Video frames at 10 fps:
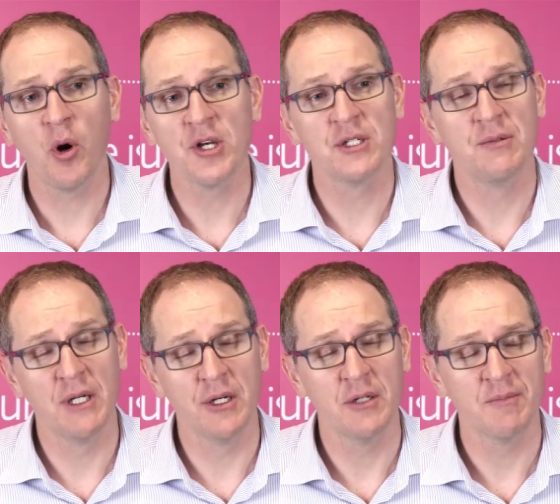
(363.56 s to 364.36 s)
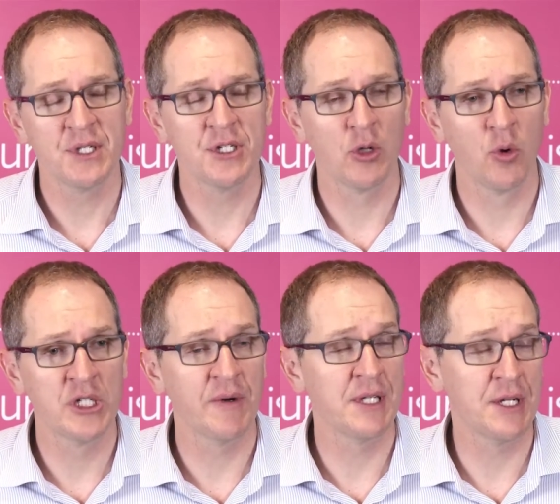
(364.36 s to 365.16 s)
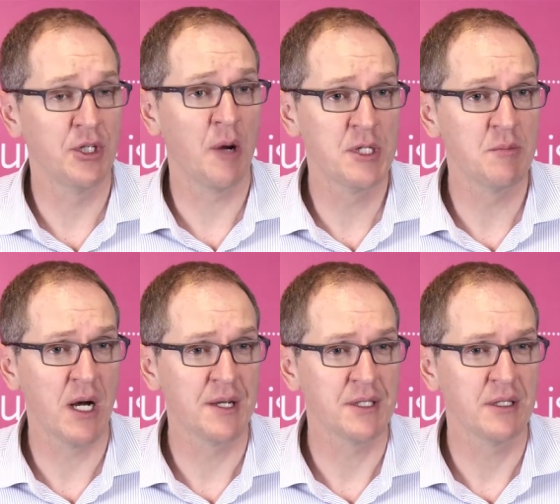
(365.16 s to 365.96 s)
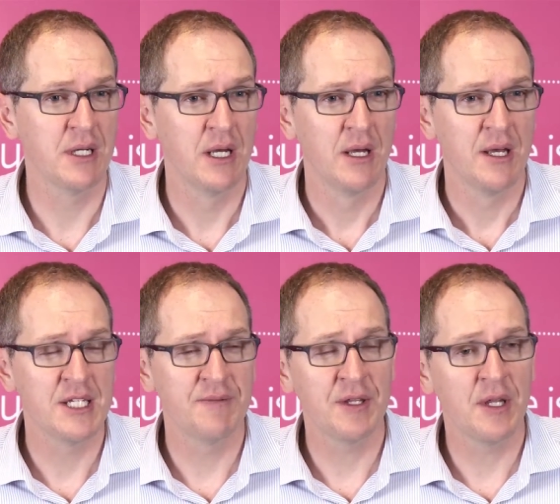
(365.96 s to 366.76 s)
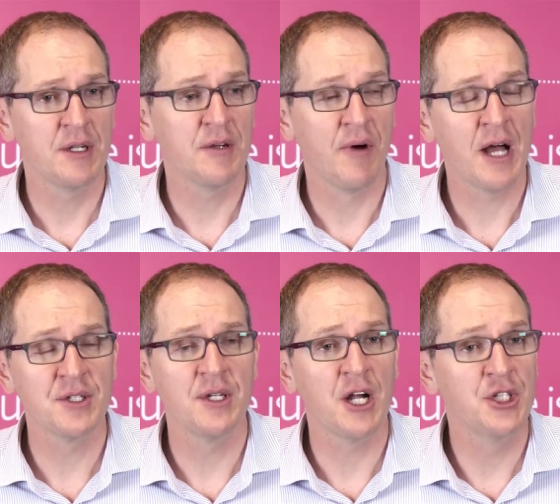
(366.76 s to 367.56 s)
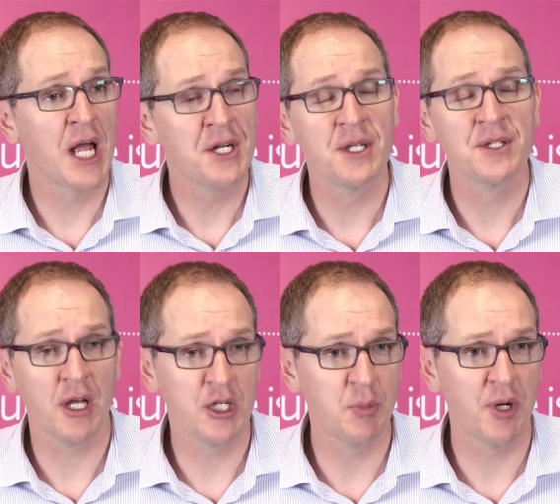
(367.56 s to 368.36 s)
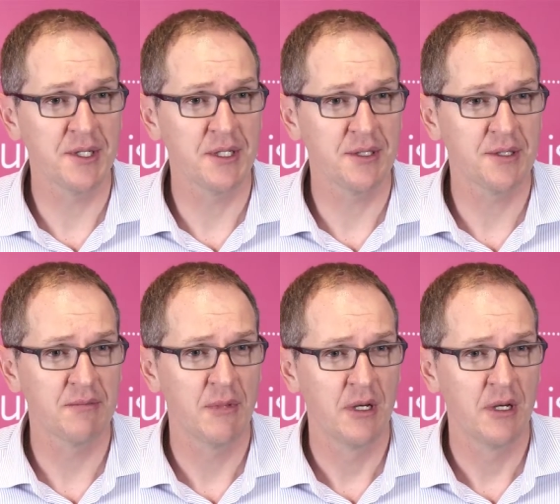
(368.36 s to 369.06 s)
past year since the launch of Vitality Optimizer is the fact that advisors are now changing their sales process,